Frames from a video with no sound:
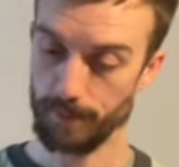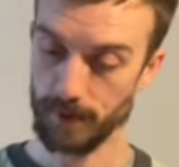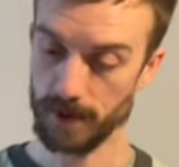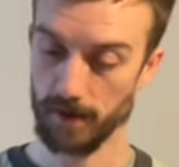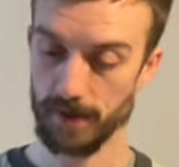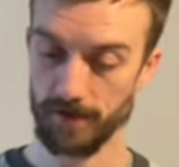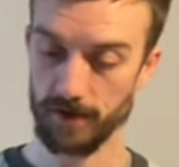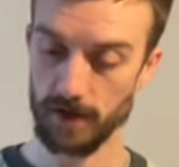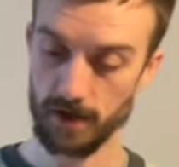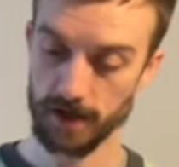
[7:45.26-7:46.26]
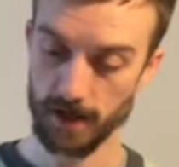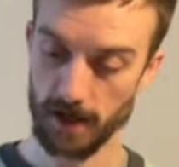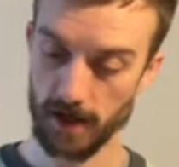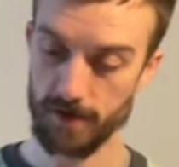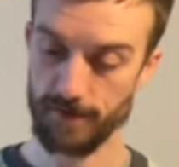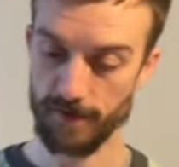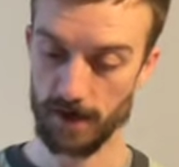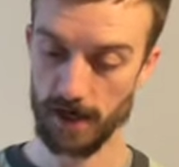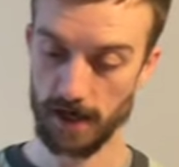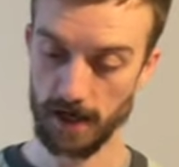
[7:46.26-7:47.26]
go and have a look
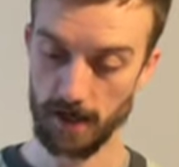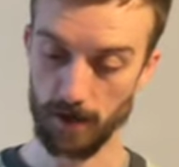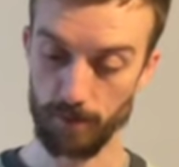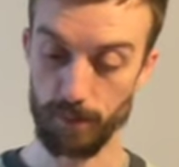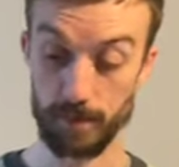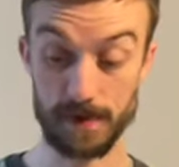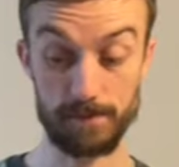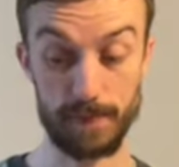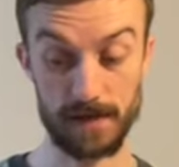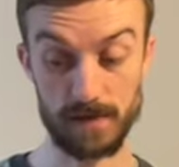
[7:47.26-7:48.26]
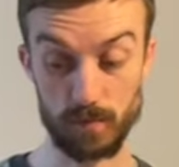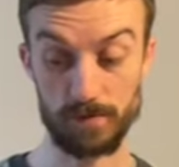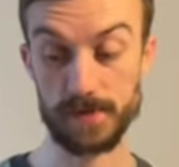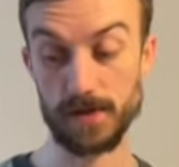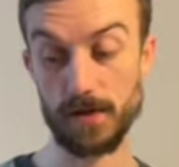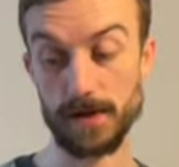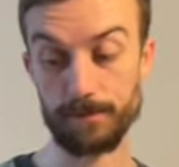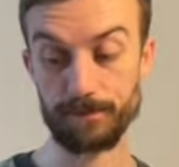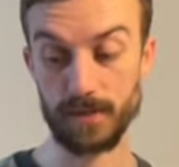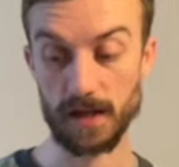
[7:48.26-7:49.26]
over on Bobbins and Buttons website,
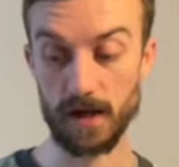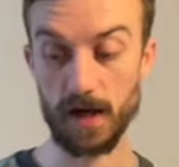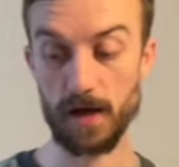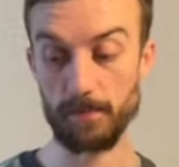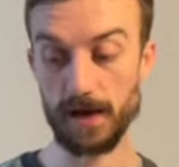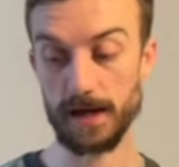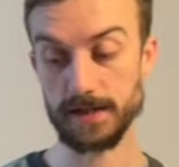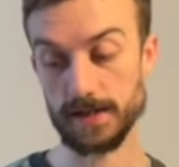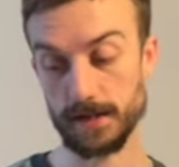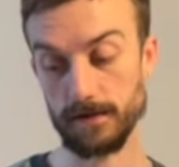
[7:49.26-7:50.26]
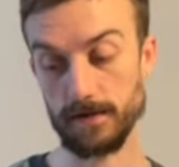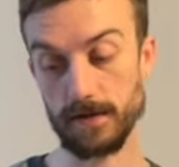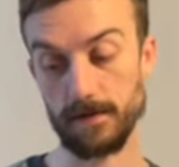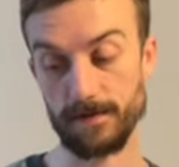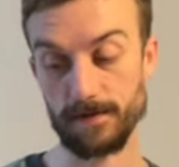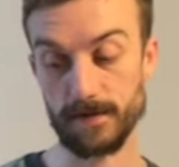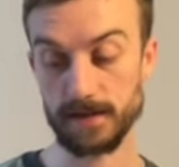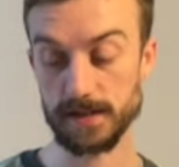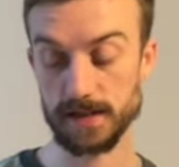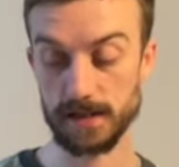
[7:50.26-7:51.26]
and
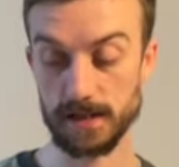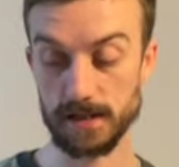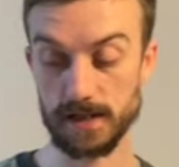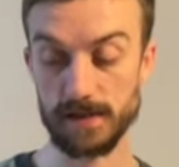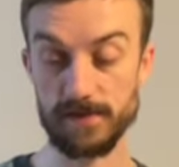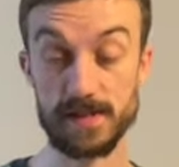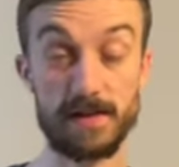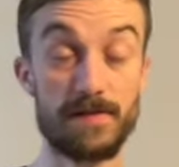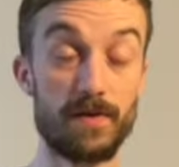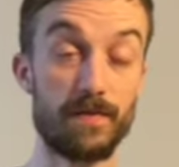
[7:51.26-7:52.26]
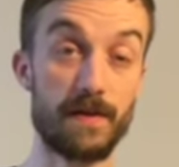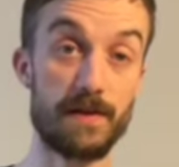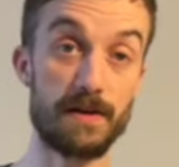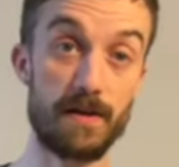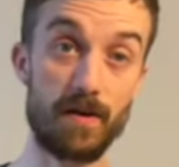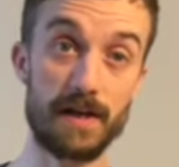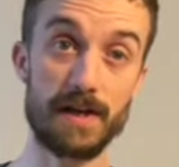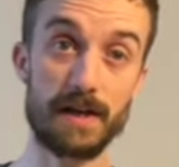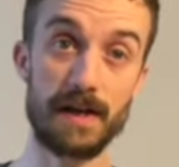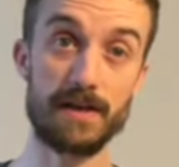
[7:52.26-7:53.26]
see if there's anything on there that you
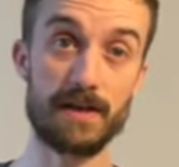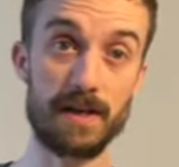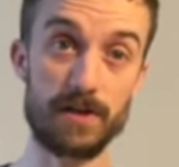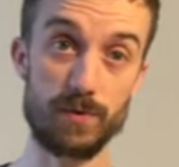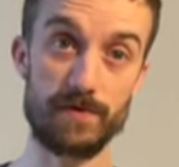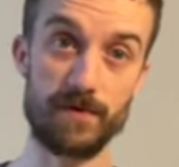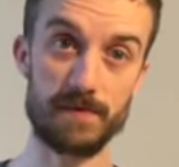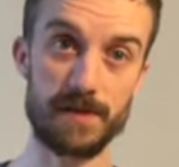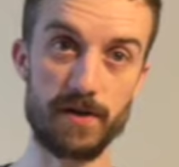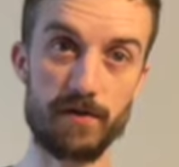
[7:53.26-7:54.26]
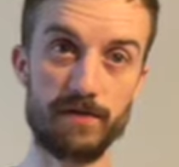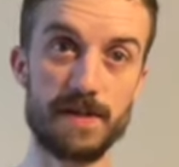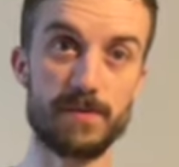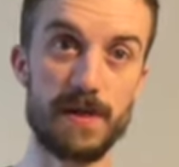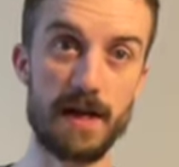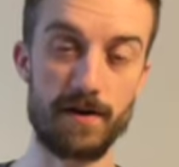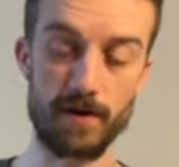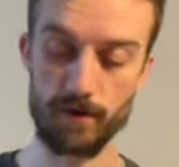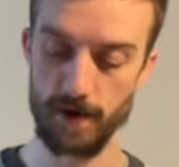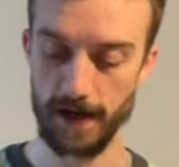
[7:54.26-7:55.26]
like, and you can get 25% off this weekend
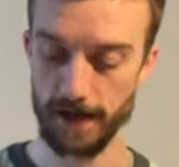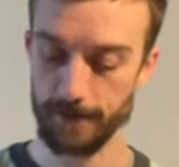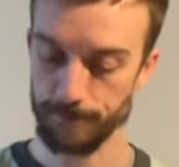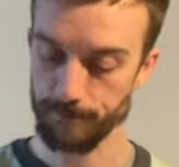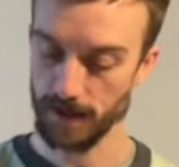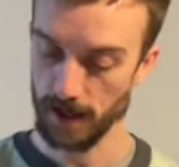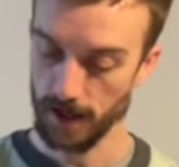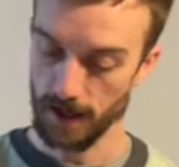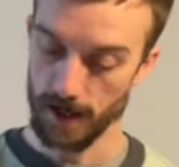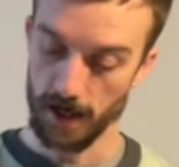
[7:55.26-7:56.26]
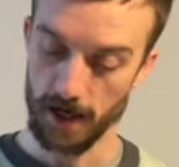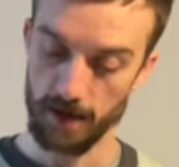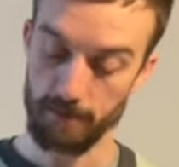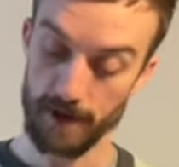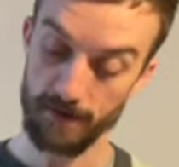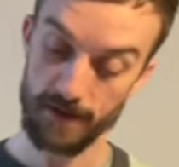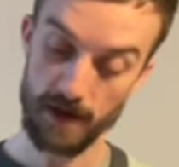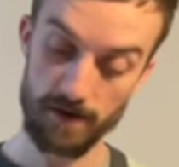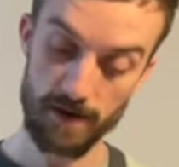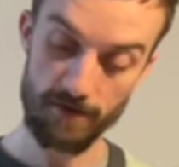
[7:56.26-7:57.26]
only. The
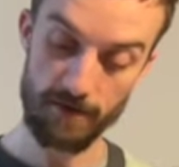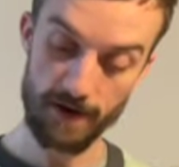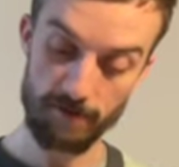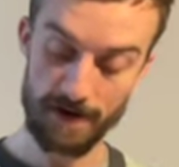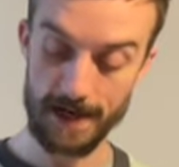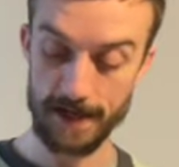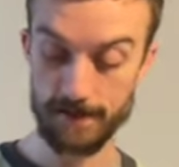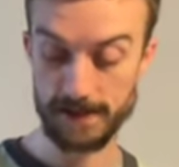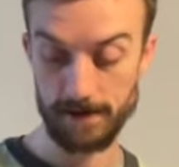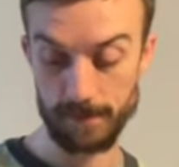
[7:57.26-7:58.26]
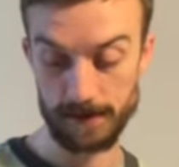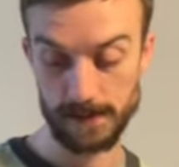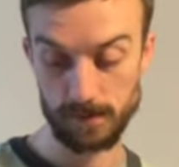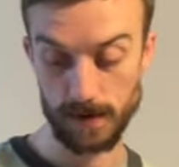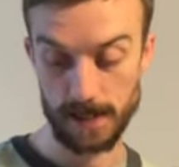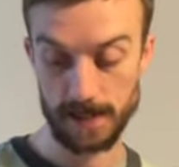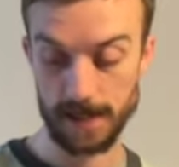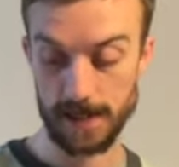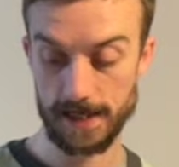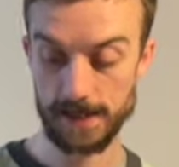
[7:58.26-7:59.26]
only other thing really that's happened this week
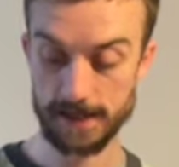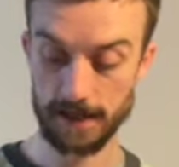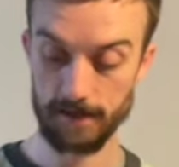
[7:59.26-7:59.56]
is